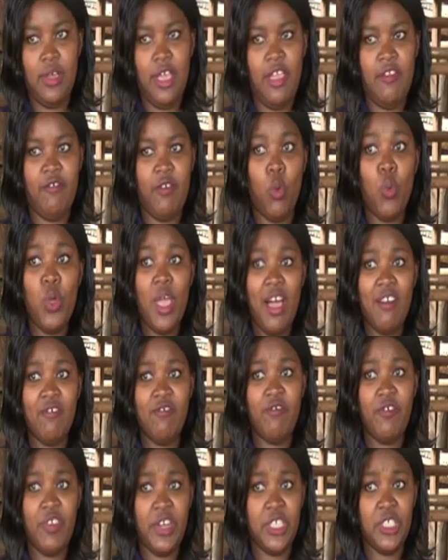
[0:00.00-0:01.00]
heifer. We have
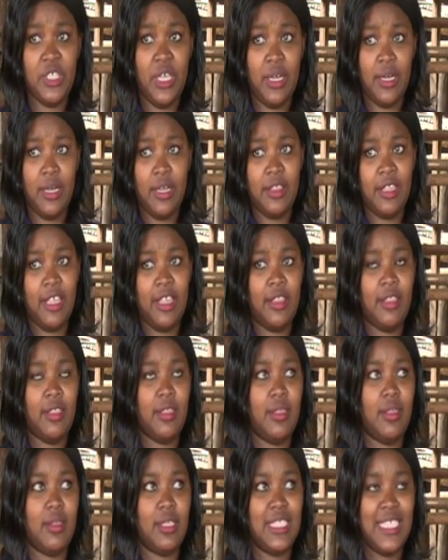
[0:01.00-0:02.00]
Friesian, the
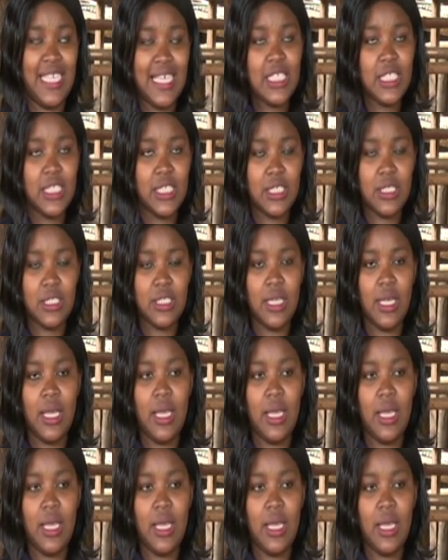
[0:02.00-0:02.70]
six